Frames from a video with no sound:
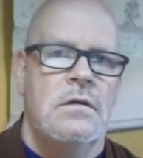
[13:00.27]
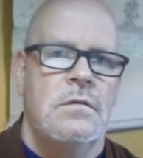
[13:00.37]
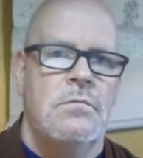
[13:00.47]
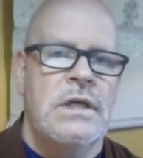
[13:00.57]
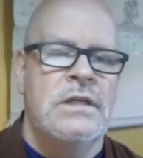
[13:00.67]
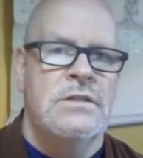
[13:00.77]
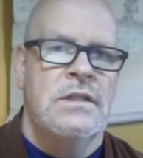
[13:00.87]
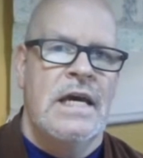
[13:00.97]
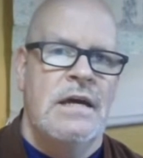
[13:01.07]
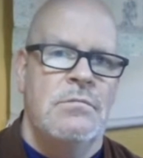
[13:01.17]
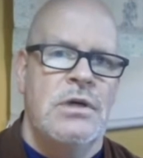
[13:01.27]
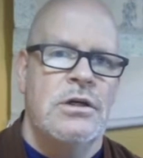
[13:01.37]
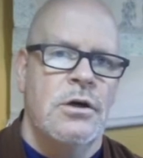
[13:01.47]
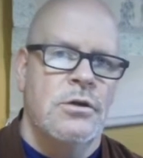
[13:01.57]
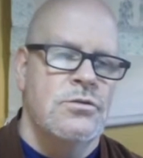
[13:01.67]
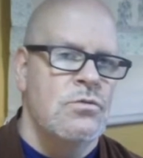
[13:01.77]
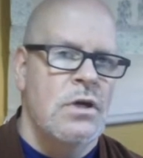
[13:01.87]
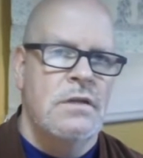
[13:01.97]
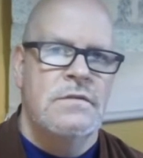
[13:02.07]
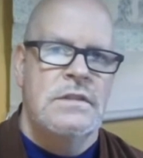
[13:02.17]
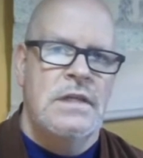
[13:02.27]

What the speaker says: because it can be a cultural relevance.